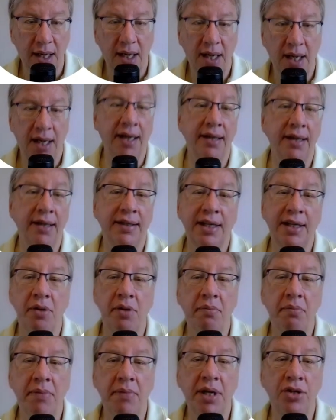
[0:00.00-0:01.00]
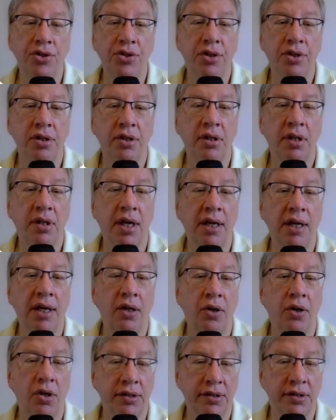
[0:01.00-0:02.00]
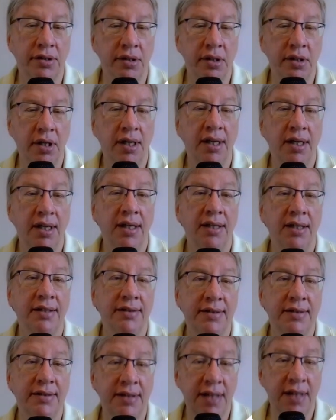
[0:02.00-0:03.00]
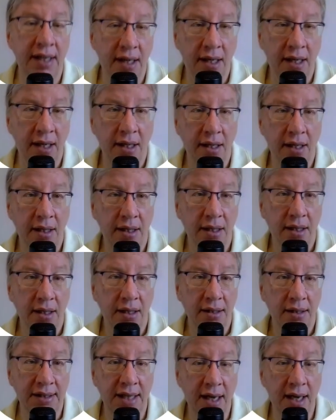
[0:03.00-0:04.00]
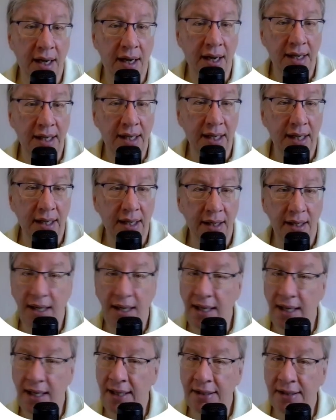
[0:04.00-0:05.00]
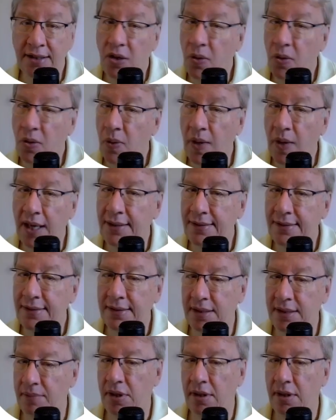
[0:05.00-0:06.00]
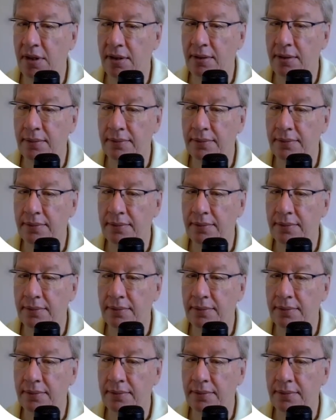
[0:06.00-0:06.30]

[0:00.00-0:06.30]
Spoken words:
Here doesn't mention oxen, still, the idea is quite similar.